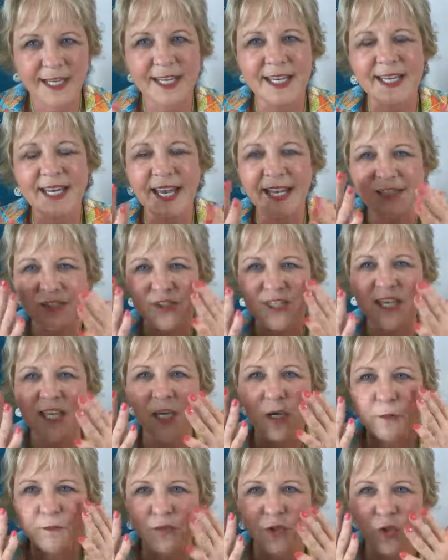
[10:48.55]
it can actually
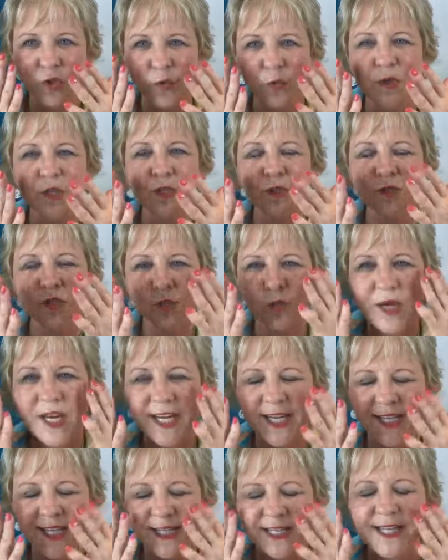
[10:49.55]
help you when you're
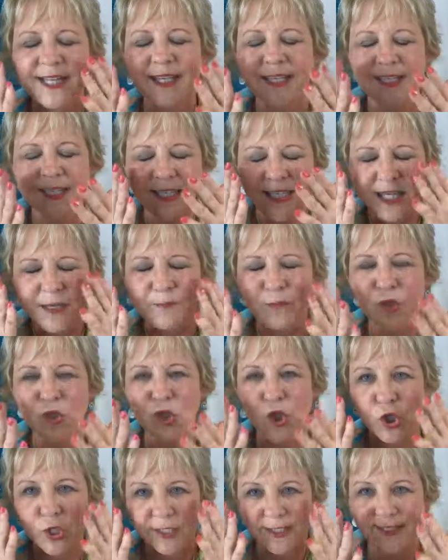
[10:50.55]
sweating keep your
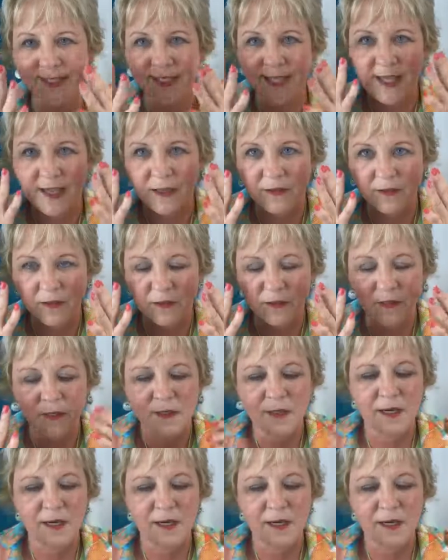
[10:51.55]
look together.